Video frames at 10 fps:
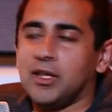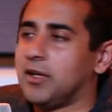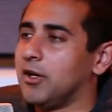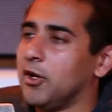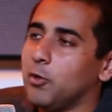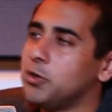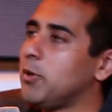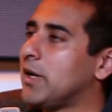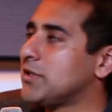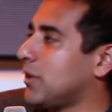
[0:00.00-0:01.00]
Like, would
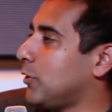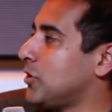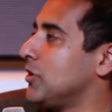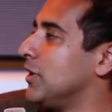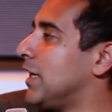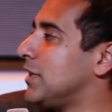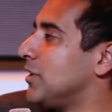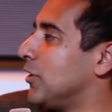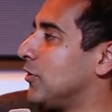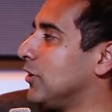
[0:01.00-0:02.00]
you ask that question in
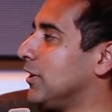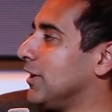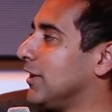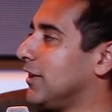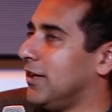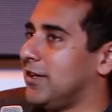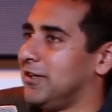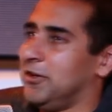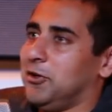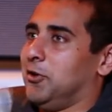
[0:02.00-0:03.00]
1800? Like,
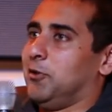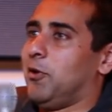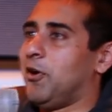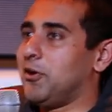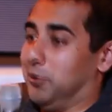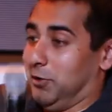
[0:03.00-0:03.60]
where are you?